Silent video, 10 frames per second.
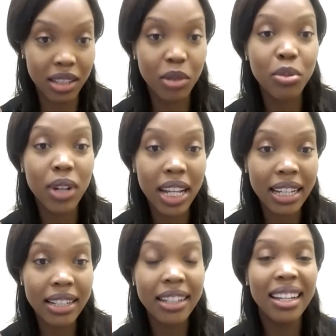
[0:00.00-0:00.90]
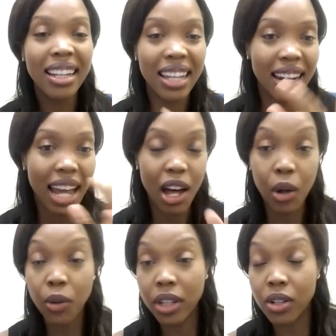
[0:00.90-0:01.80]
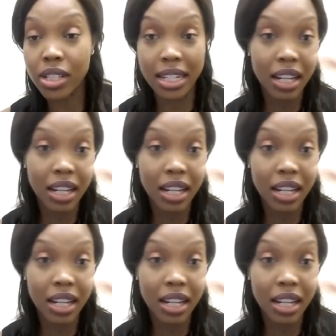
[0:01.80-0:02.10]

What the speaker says: the brain, and how there's a